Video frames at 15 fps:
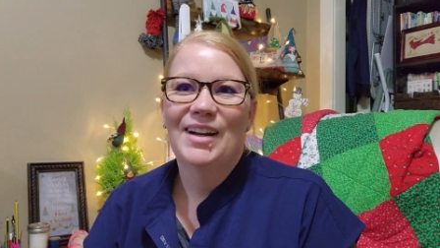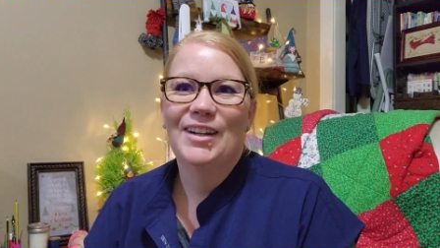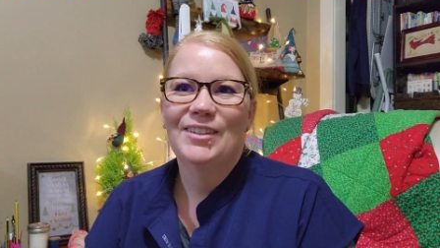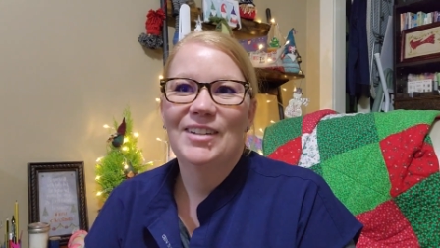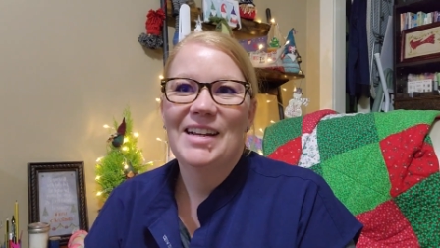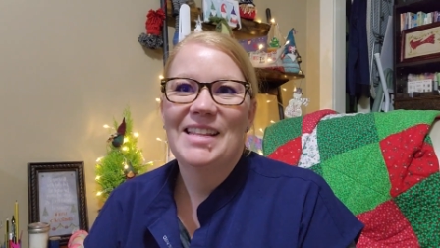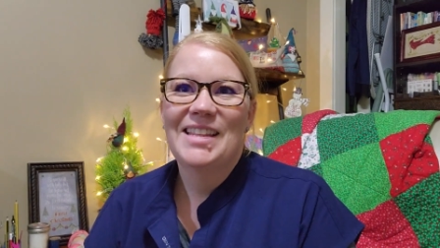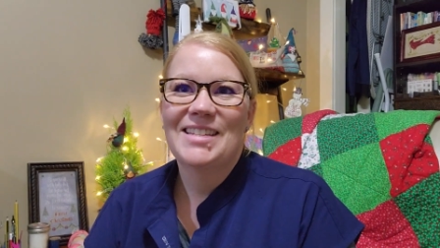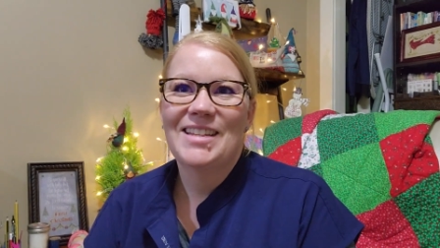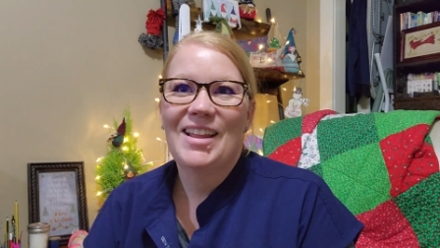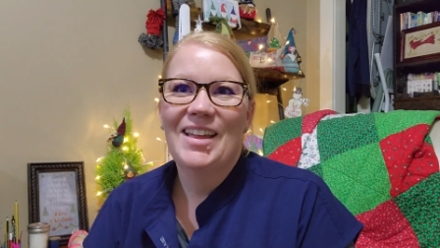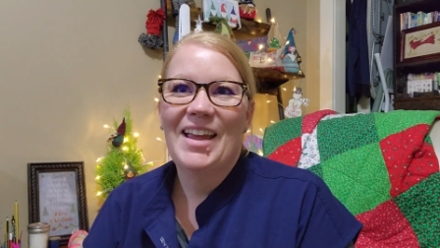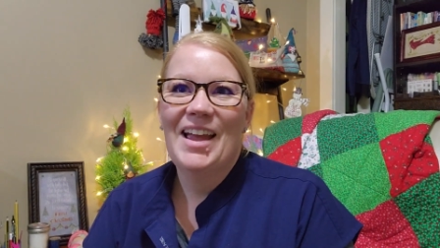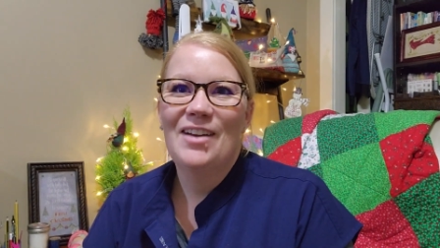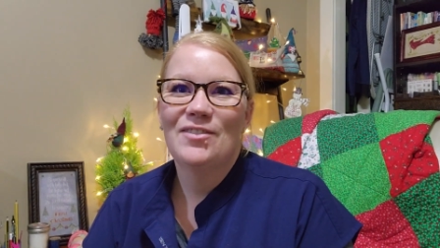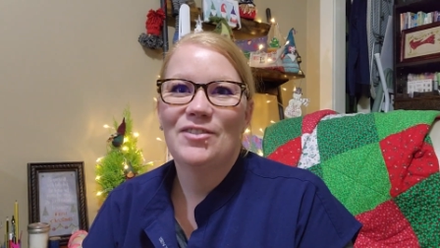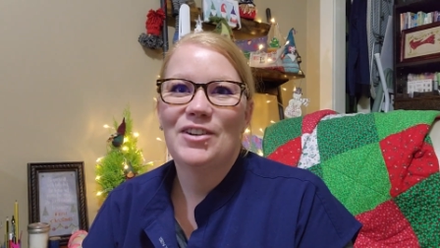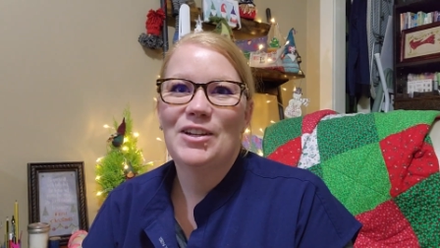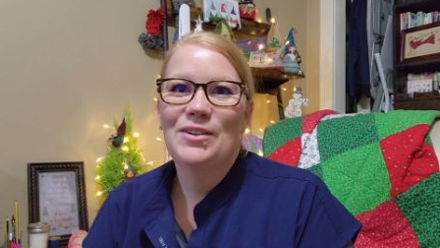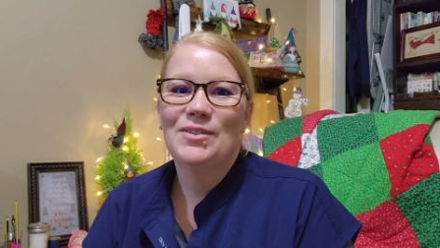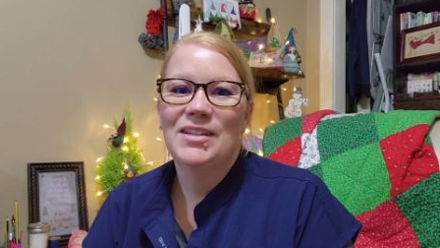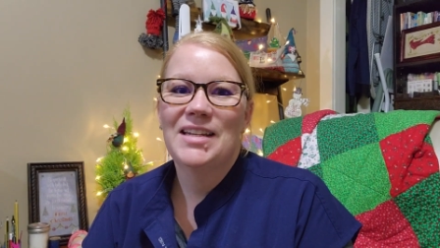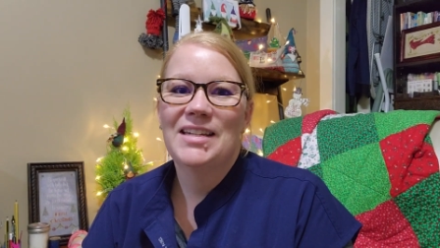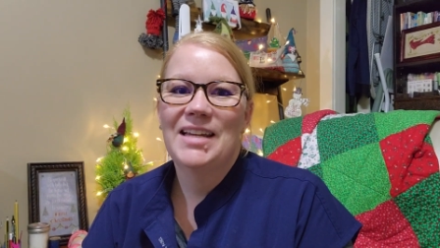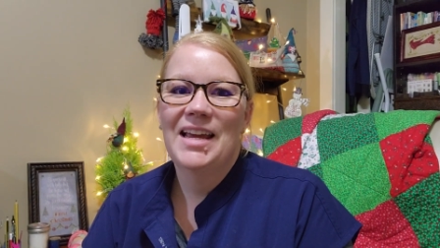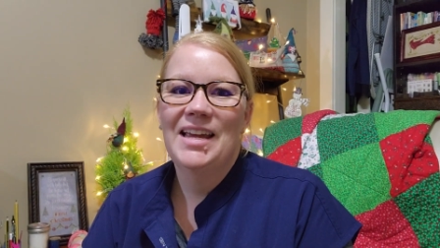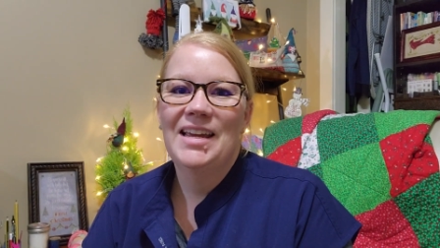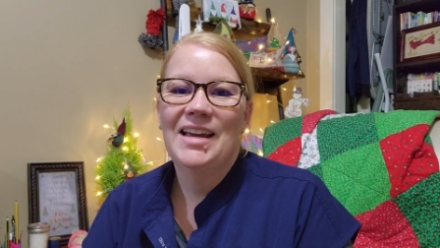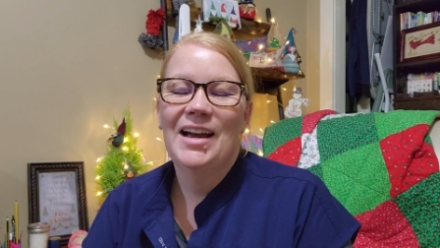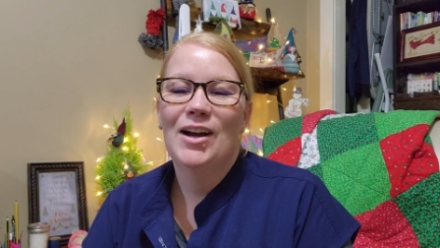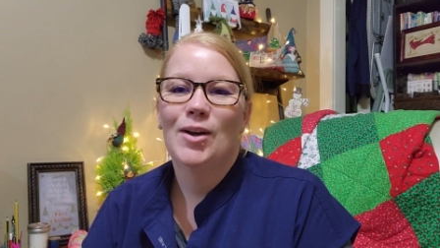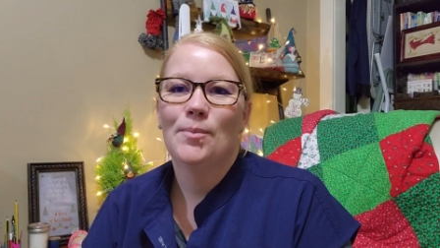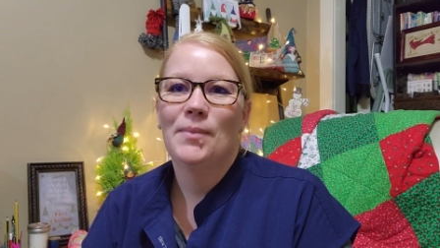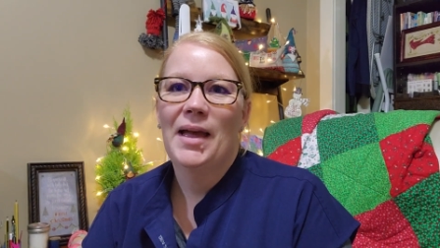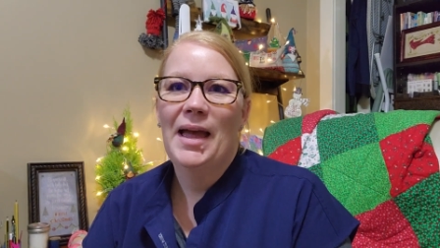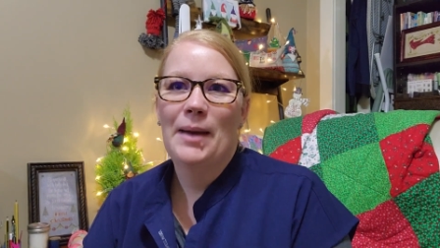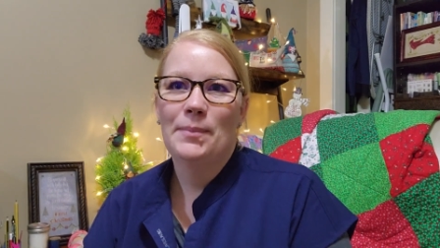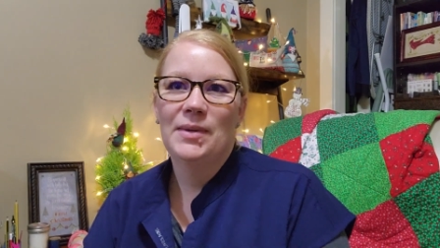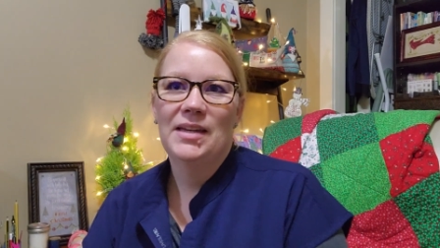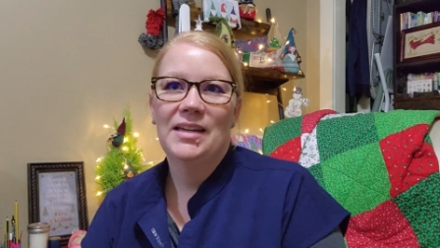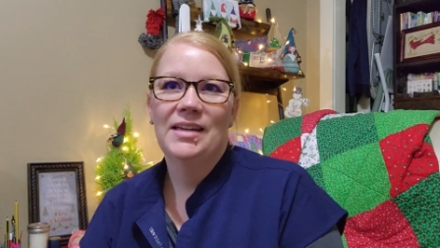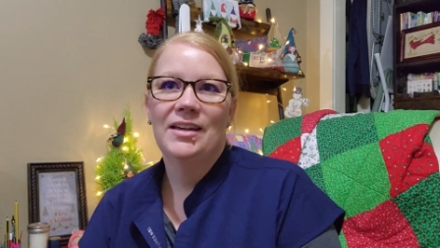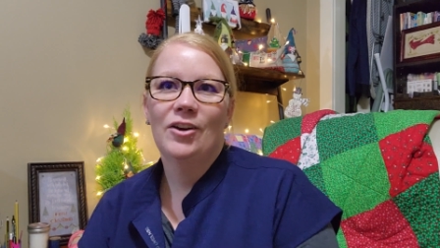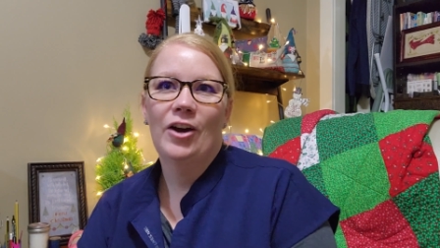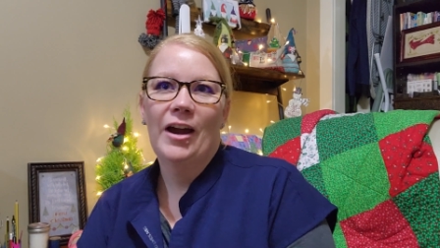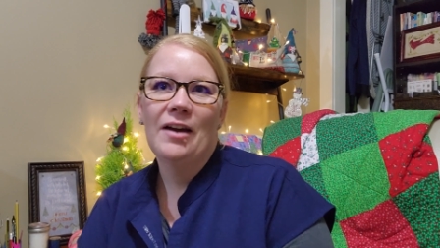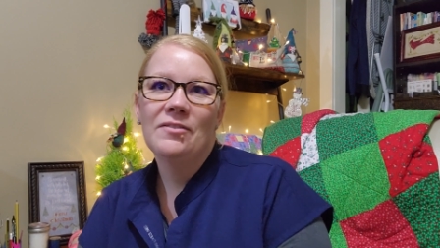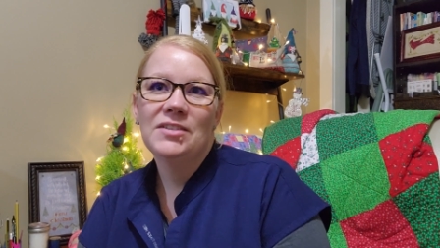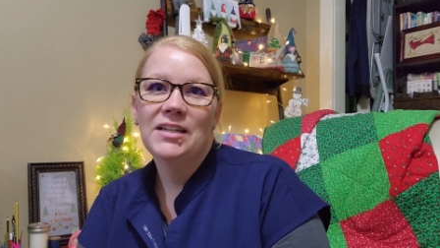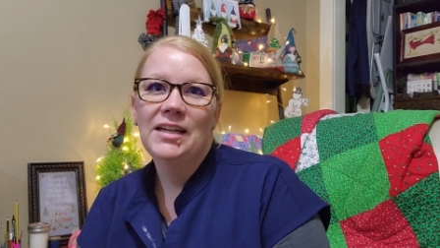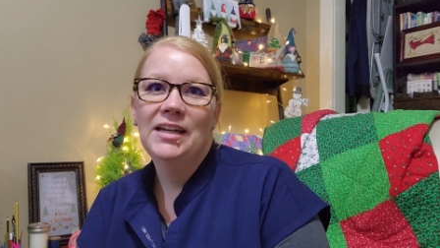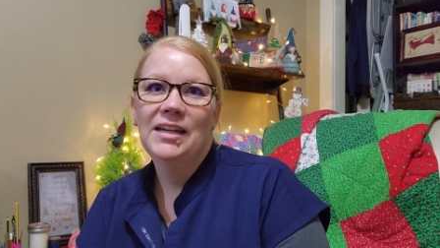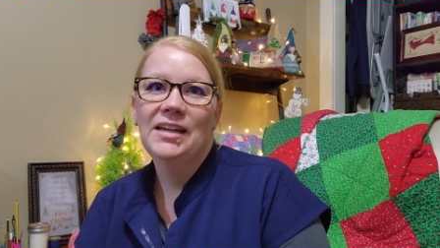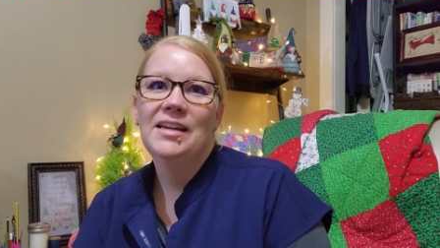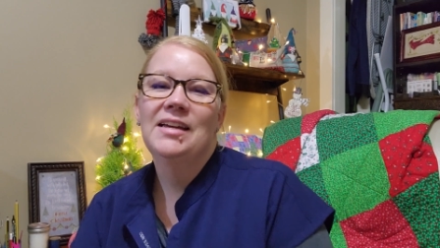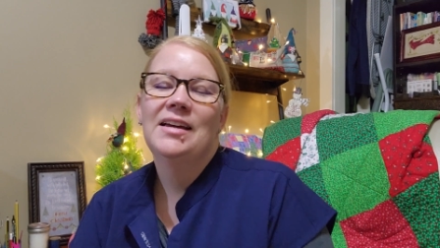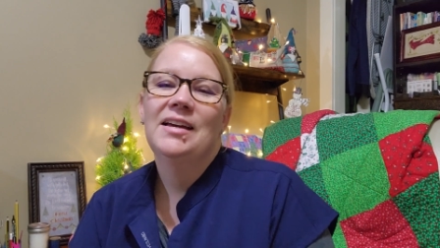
All right, that's all I have for you today. Happy crafting.